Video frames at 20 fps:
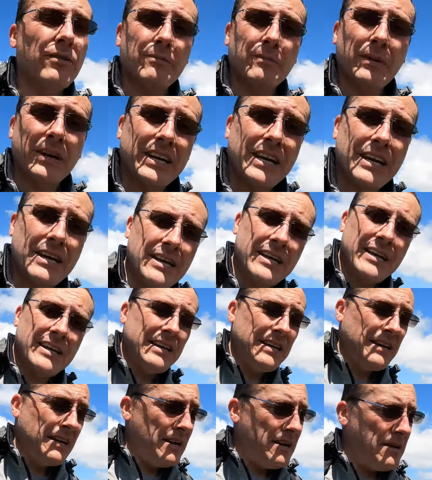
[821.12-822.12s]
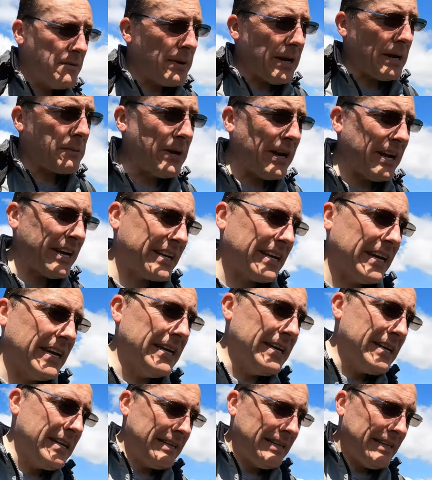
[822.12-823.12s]
in my backpack.
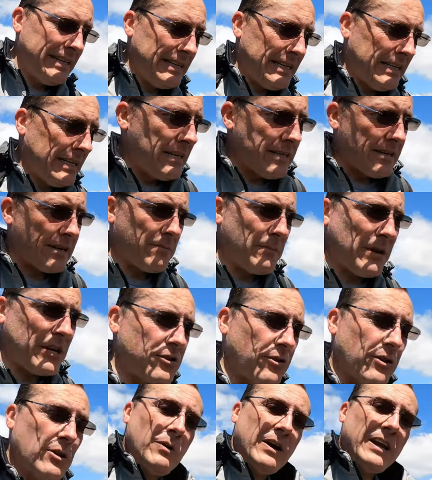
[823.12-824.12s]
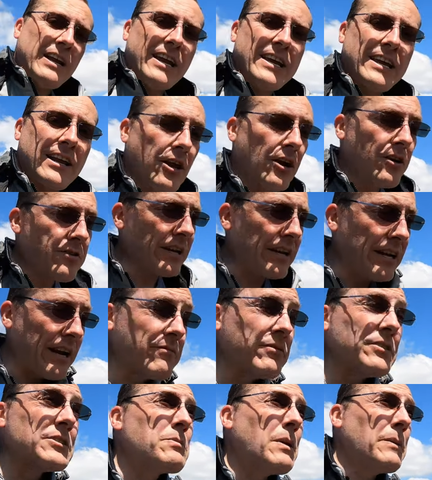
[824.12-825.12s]
Gotta make sure you wear light clothing and
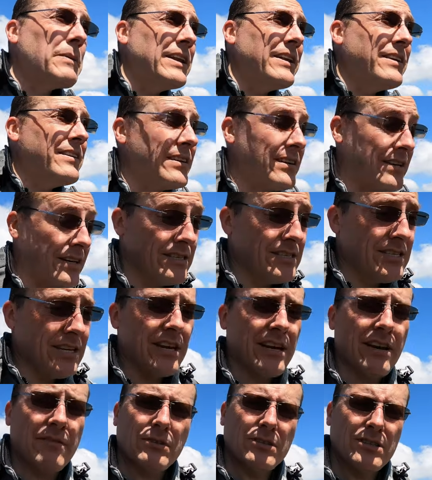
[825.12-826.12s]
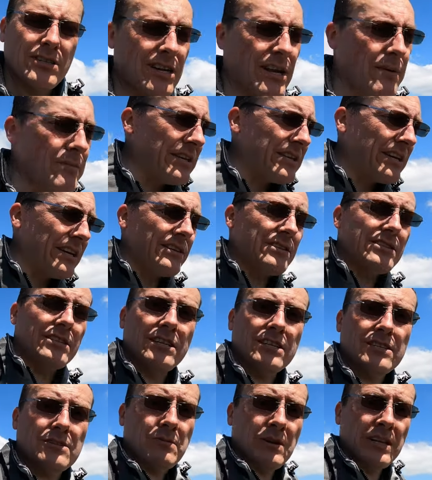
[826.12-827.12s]
everyone's probably, I can see it, everyone's looking at me thinking,
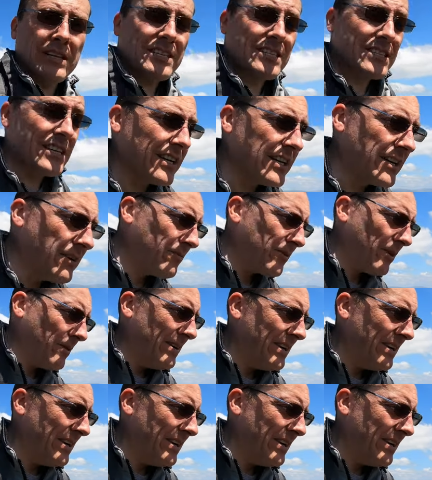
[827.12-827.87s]
geez, where'd this guy come from?